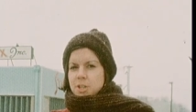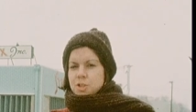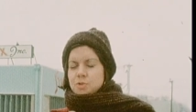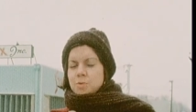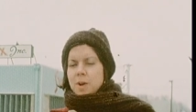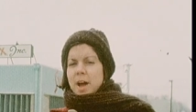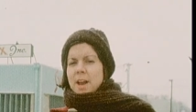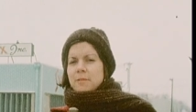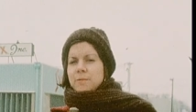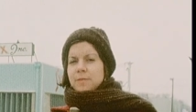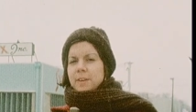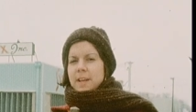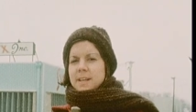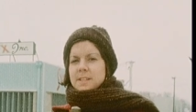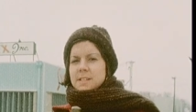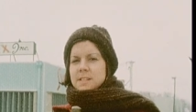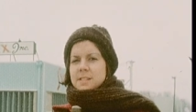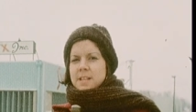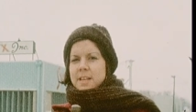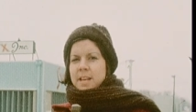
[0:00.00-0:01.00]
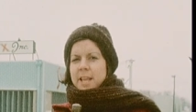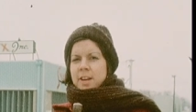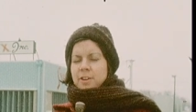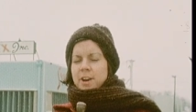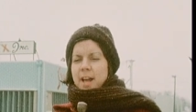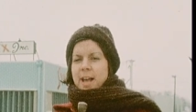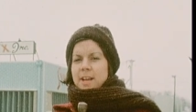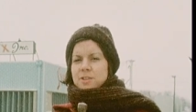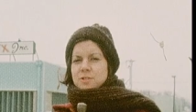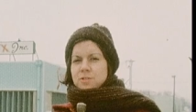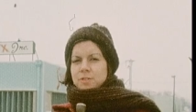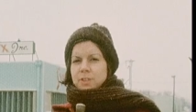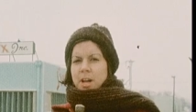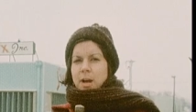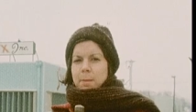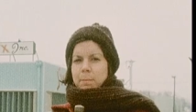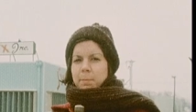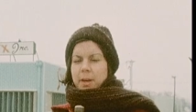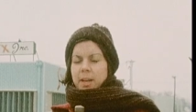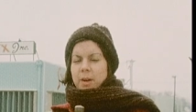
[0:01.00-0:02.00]
Stratoflex is an international
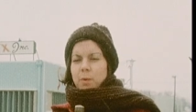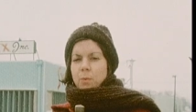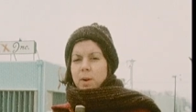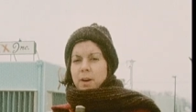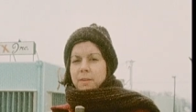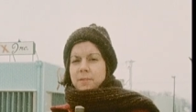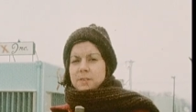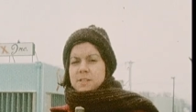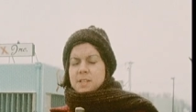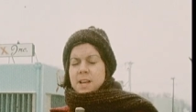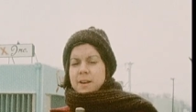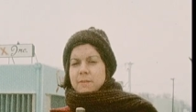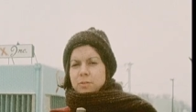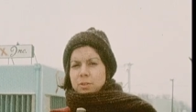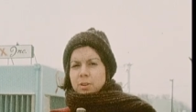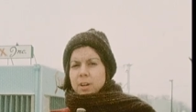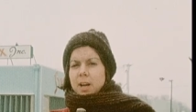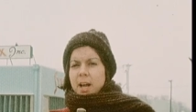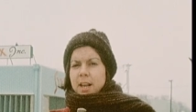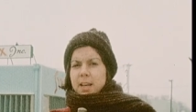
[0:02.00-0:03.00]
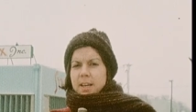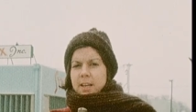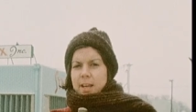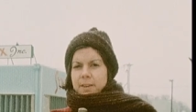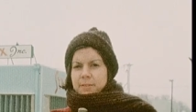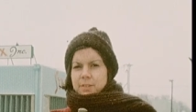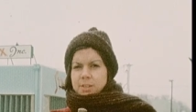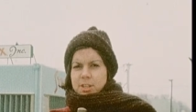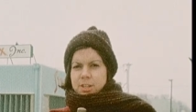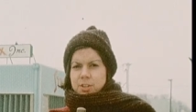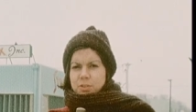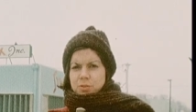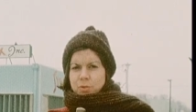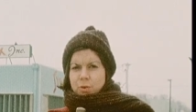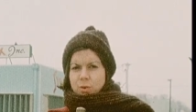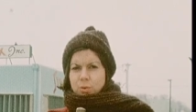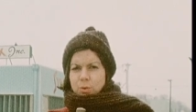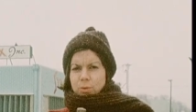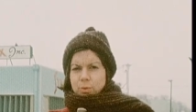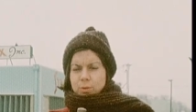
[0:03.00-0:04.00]
company, one of several Cullen Davis
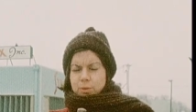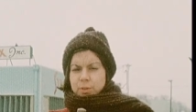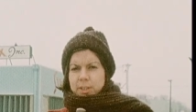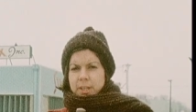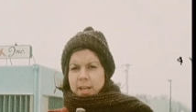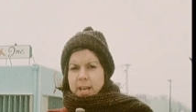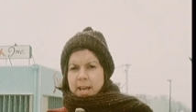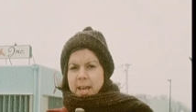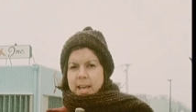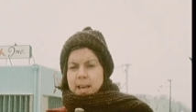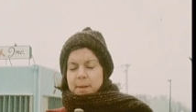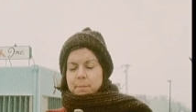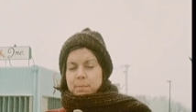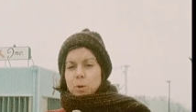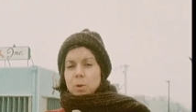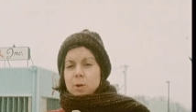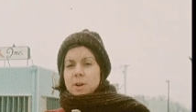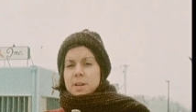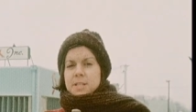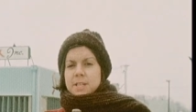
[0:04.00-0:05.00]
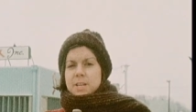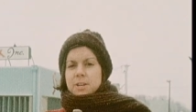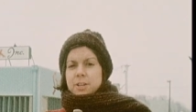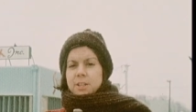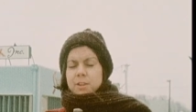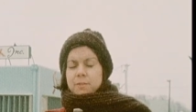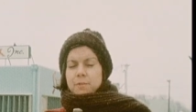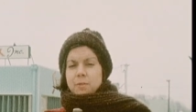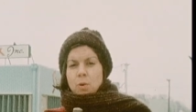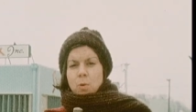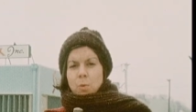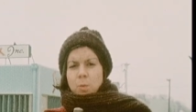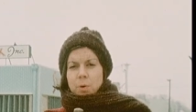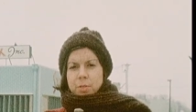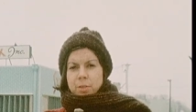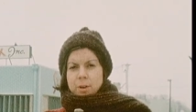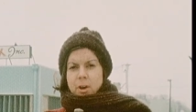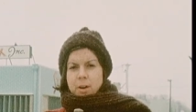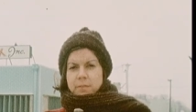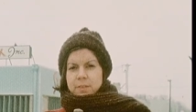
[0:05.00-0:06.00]
controlled. Employees here at the Fort
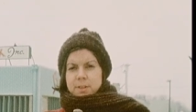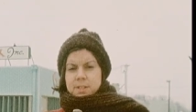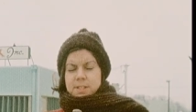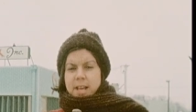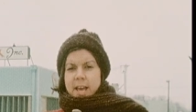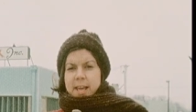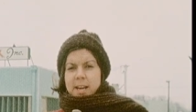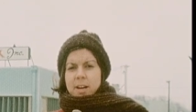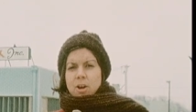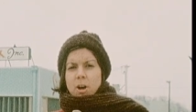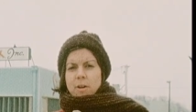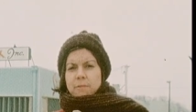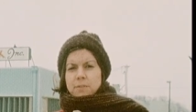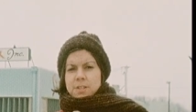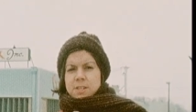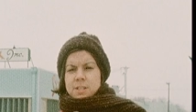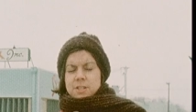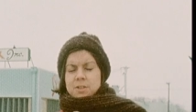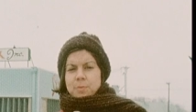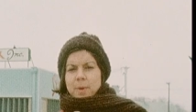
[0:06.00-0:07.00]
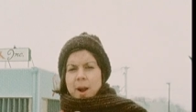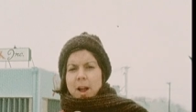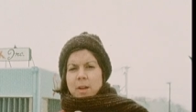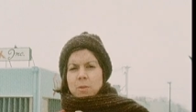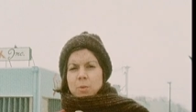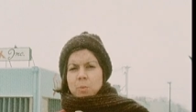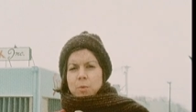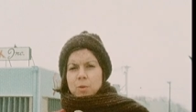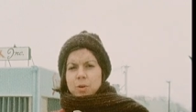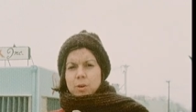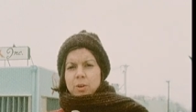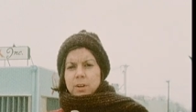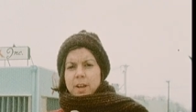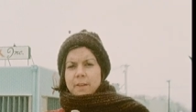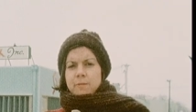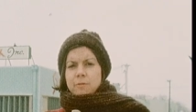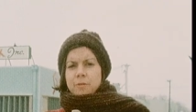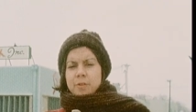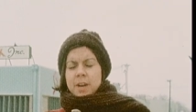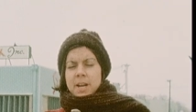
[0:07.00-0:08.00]
Worth office and at offices around the world
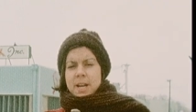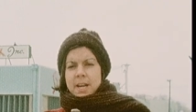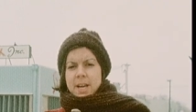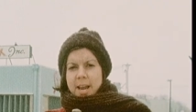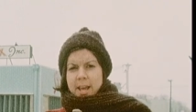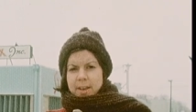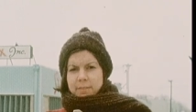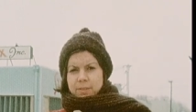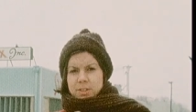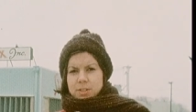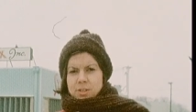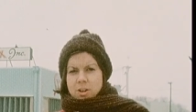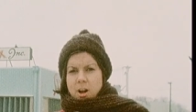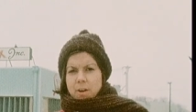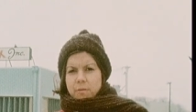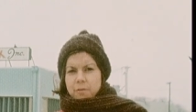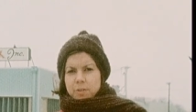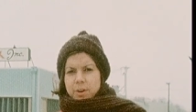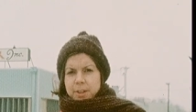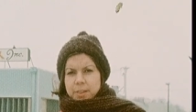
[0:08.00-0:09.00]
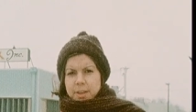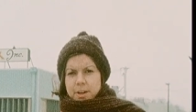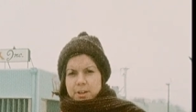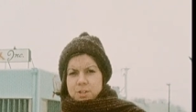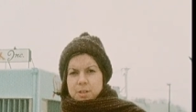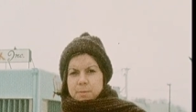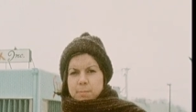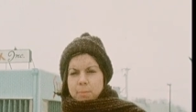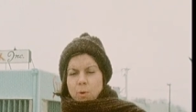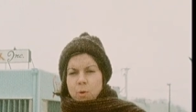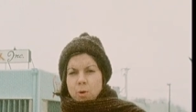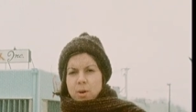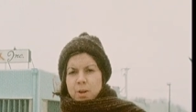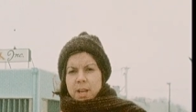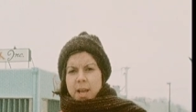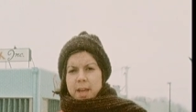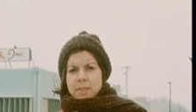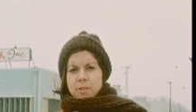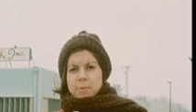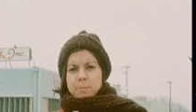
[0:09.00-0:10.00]
have written Davis offering their
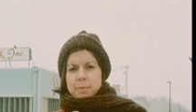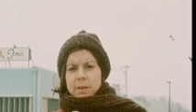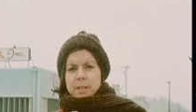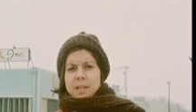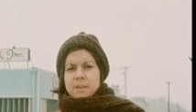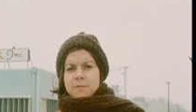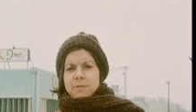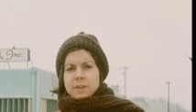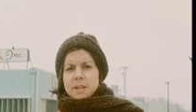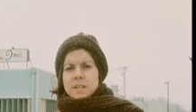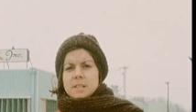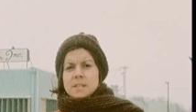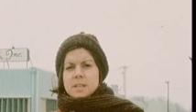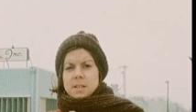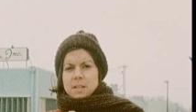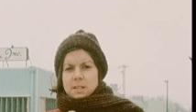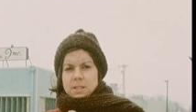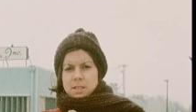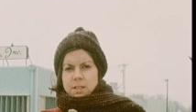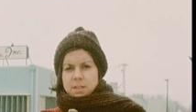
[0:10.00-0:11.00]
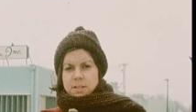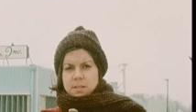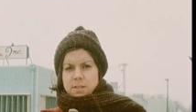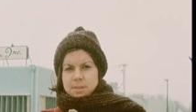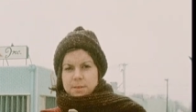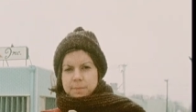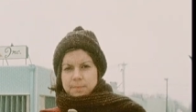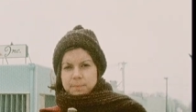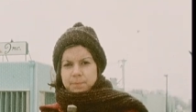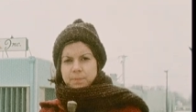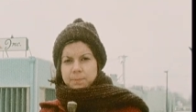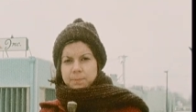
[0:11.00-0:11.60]
support and their belief in his innocence.